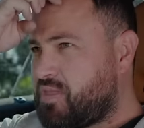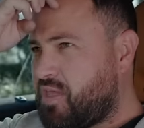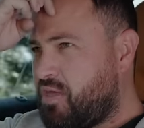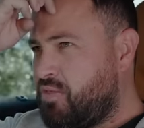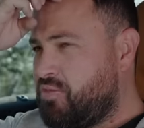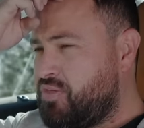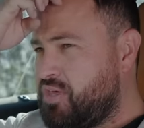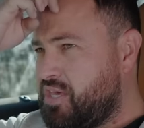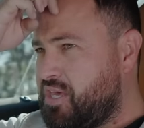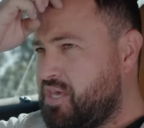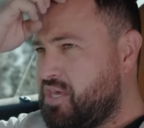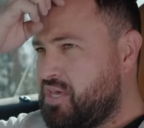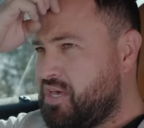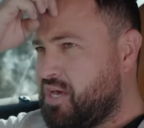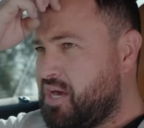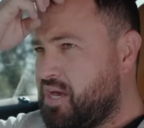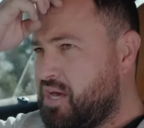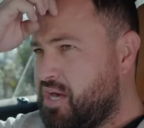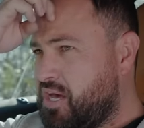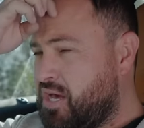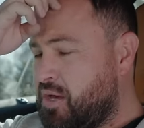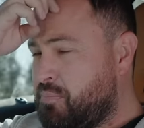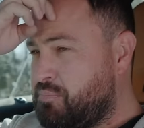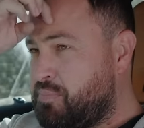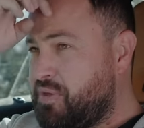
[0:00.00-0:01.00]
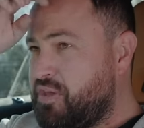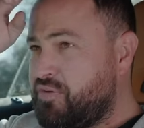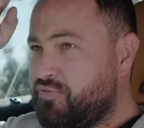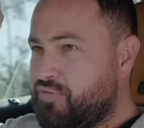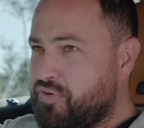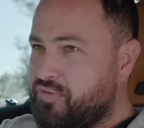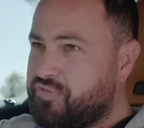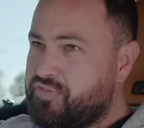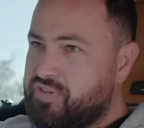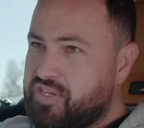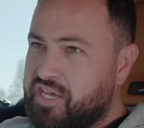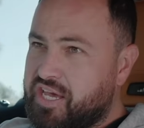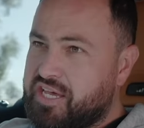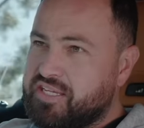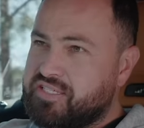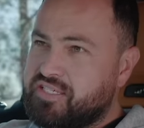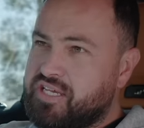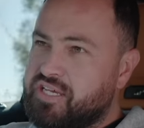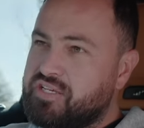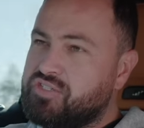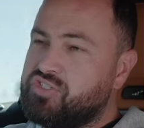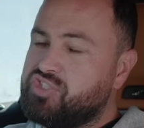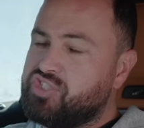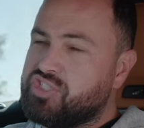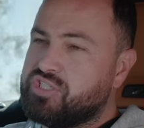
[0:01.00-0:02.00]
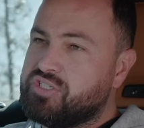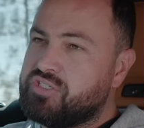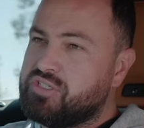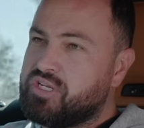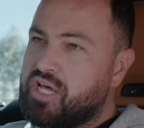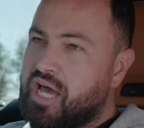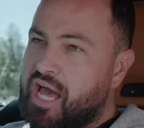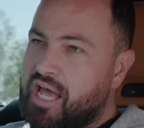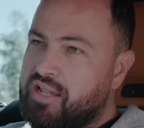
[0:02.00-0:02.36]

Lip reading: The B58 engine